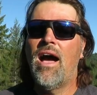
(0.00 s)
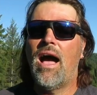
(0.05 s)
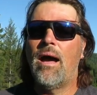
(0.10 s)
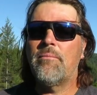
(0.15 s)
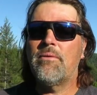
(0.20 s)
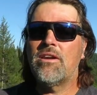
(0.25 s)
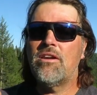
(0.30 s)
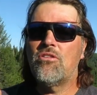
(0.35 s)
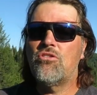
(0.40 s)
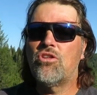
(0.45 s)

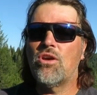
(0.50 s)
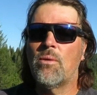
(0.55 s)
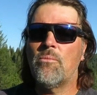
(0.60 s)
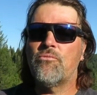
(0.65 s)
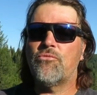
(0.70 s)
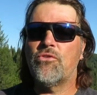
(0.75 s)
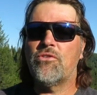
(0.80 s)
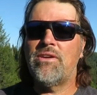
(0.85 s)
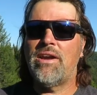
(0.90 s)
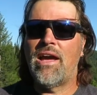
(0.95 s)
I'm going to
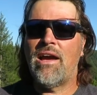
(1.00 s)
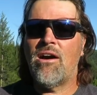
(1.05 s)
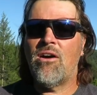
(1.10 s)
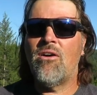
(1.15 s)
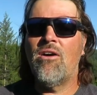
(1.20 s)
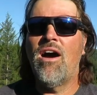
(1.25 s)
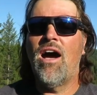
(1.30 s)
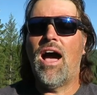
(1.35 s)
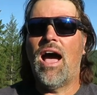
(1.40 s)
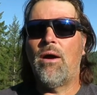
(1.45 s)
jump for
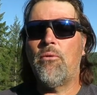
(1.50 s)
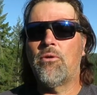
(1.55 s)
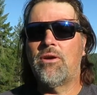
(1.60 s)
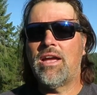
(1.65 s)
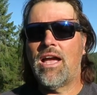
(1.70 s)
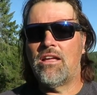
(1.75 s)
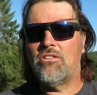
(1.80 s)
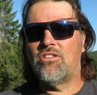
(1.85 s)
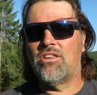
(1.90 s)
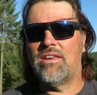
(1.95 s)
now. I will
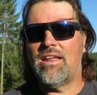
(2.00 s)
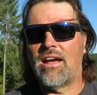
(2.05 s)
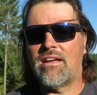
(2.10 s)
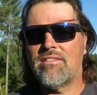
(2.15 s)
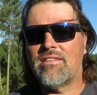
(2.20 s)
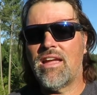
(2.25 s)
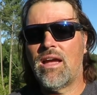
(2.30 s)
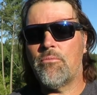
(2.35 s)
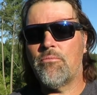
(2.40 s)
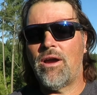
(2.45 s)
catch you
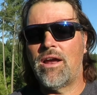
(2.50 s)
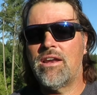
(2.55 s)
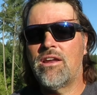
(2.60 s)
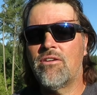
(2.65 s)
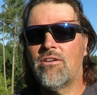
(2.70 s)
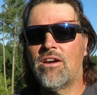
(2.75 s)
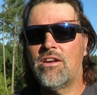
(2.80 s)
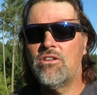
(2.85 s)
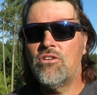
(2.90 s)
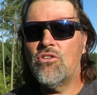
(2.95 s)
next time right
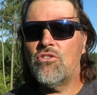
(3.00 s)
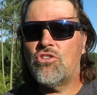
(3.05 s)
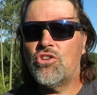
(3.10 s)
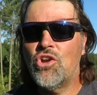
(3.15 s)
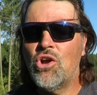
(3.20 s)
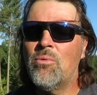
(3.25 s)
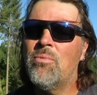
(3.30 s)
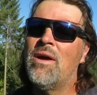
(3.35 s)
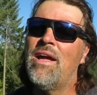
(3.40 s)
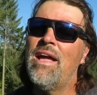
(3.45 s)
here on
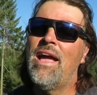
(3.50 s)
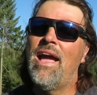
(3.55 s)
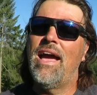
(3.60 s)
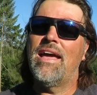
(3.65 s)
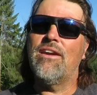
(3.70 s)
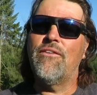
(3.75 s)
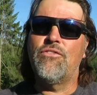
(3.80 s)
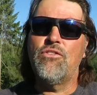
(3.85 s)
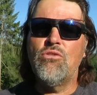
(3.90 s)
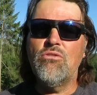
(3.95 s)
YouTube.
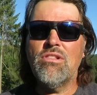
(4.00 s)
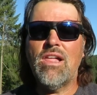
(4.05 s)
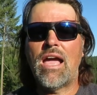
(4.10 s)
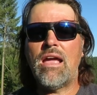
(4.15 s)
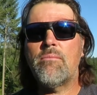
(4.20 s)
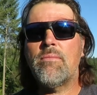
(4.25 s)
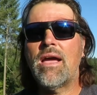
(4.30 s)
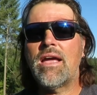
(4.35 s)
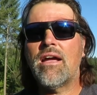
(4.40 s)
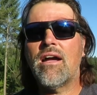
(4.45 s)
And if you
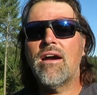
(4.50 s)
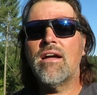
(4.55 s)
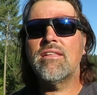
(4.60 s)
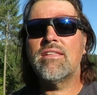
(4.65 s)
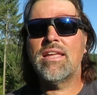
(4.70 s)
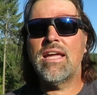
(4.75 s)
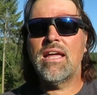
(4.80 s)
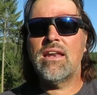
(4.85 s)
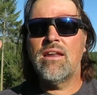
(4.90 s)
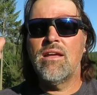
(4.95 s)
like my
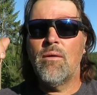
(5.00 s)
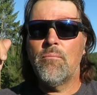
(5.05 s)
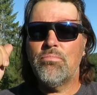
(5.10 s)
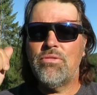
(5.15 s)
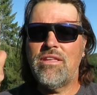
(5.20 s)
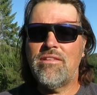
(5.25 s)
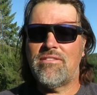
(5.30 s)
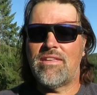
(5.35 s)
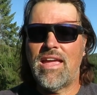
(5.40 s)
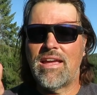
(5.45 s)
content,
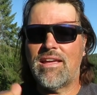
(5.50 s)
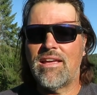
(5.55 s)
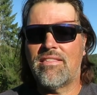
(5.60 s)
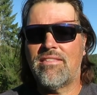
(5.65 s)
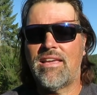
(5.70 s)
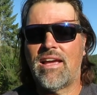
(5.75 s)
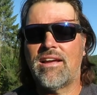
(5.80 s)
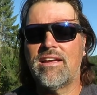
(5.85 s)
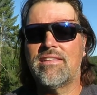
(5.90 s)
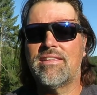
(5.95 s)
please take a
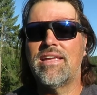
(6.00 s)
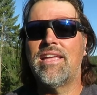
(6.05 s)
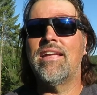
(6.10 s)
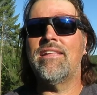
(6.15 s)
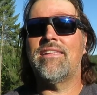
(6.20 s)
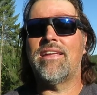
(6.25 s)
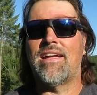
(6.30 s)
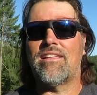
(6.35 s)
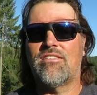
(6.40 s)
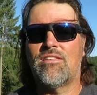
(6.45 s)
second to
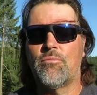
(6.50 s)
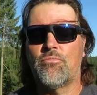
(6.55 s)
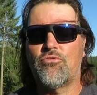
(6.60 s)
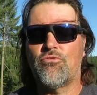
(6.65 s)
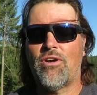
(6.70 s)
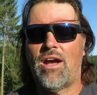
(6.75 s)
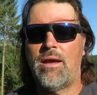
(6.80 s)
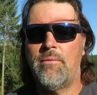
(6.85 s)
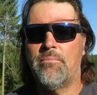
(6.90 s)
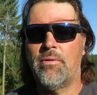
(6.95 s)
hit that
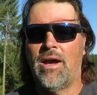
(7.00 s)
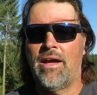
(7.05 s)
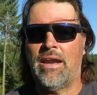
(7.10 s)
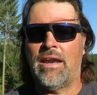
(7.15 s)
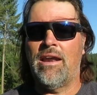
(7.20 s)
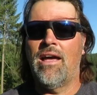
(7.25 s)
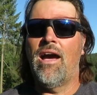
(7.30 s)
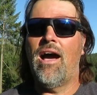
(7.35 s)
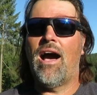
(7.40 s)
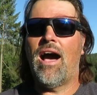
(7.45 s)
subscribe button.